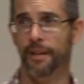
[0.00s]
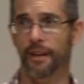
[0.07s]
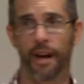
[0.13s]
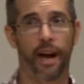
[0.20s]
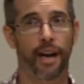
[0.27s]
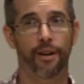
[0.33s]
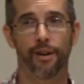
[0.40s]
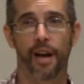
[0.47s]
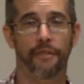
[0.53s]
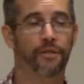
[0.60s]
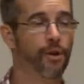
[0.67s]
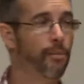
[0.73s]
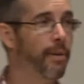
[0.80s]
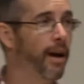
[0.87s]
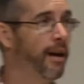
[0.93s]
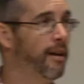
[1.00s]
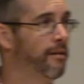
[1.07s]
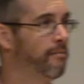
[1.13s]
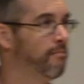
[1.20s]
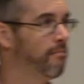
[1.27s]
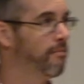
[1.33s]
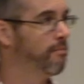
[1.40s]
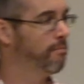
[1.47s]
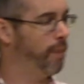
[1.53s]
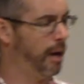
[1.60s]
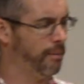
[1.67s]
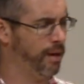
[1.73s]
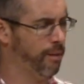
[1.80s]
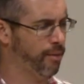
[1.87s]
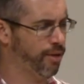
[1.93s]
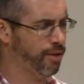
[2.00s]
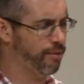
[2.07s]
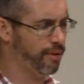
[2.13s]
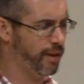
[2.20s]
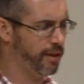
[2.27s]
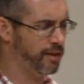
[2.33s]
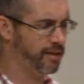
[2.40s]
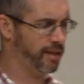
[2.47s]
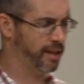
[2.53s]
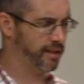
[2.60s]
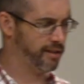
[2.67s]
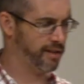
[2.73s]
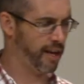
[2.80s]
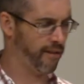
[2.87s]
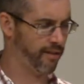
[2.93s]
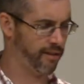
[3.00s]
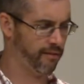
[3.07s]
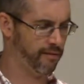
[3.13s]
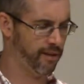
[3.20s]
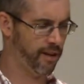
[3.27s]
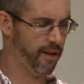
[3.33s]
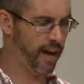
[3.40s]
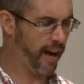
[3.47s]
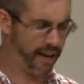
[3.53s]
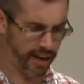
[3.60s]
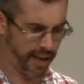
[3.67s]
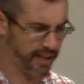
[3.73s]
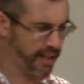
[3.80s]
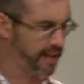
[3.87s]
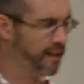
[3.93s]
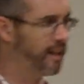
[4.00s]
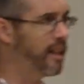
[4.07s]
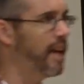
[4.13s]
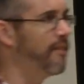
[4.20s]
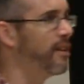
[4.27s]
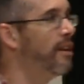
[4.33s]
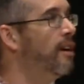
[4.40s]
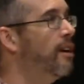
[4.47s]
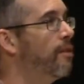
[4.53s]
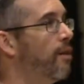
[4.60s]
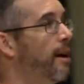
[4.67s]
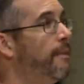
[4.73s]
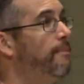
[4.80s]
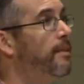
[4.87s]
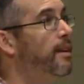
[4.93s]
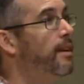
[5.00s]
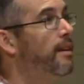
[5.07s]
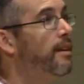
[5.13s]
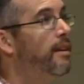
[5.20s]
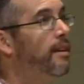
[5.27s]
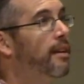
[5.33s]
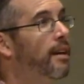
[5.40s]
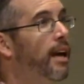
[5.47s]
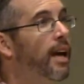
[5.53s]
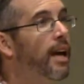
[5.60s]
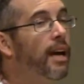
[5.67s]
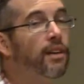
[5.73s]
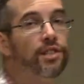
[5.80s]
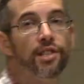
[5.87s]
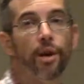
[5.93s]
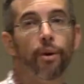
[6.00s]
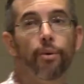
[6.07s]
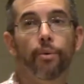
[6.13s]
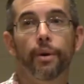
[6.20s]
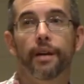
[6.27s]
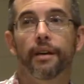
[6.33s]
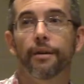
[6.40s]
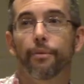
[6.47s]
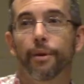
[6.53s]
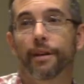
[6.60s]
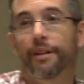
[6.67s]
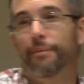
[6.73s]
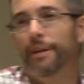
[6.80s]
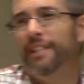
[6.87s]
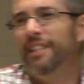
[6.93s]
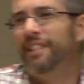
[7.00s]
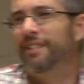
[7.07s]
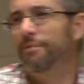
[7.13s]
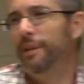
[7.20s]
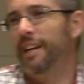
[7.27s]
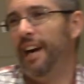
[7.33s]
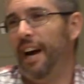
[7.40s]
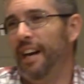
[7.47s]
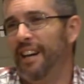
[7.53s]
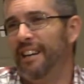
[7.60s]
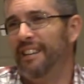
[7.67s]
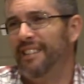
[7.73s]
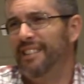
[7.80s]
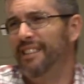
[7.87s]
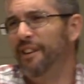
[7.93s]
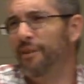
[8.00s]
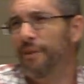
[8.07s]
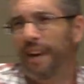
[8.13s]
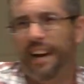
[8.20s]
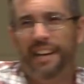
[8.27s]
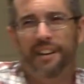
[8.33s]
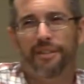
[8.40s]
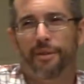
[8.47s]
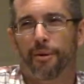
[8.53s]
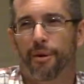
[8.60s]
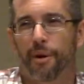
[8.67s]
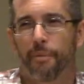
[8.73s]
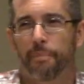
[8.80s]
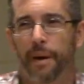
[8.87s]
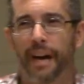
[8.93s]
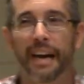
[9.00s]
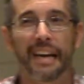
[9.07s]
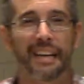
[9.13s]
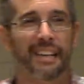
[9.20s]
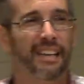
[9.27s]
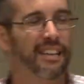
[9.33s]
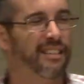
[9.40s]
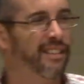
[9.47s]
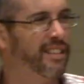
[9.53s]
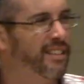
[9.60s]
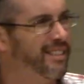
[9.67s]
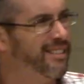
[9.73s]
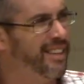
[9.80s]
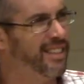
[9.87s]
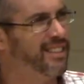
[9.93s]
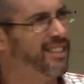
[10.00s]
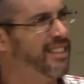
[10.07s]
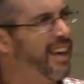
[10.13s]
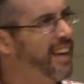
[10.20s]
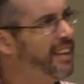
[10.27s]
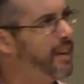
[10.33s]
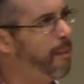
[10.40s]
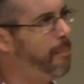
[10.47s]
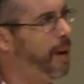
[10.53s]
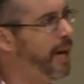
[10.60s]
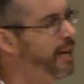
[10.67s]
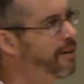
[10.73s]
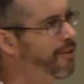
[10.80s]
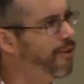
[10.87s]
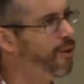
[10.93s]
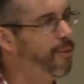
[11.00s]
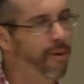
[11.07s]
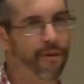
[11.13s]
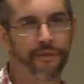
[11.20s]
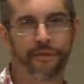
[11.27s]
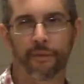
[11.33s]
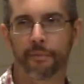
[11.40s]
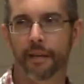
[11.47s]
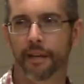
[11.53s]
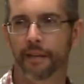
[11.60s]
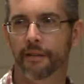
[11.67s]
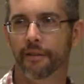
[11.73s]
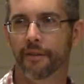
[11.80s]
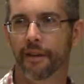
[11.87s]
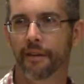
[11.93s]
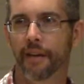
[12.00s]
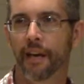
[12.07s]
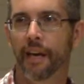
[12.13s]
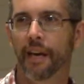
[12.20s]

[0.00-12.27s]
I don't have to obey probably number three, six, seven, and nine, ten, and 11, right? And so we, we, we just, we kind of, you know, when I hear the word obey, it, it it's kind of like a painful word for me, right?